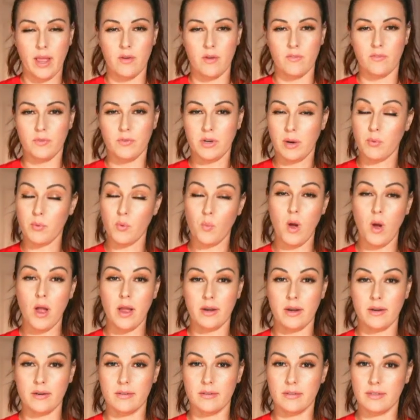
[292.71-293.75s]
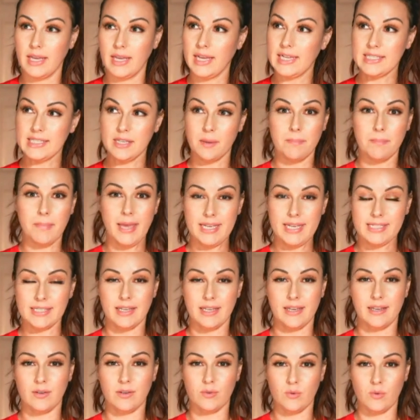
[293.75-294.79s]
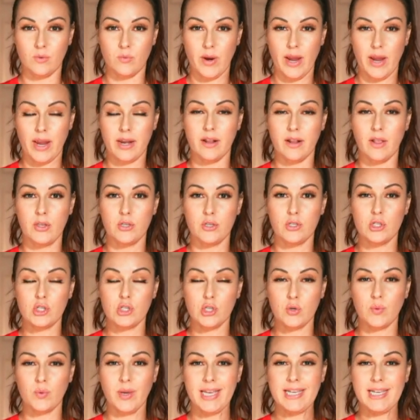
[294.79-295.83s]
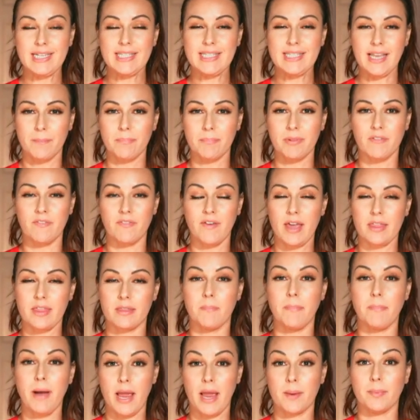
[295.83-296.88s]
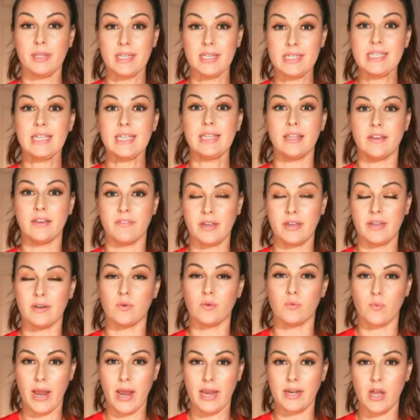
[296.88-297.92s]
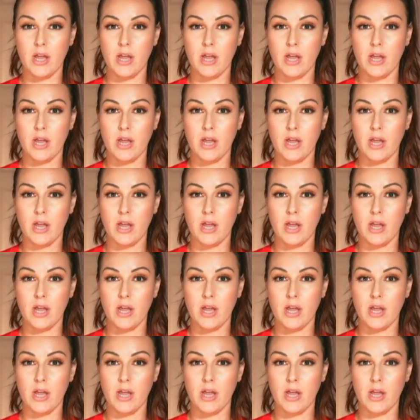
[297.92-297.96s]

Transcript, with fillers: Number one, it's amazing, right? To exemplify the Bible and to live it, right?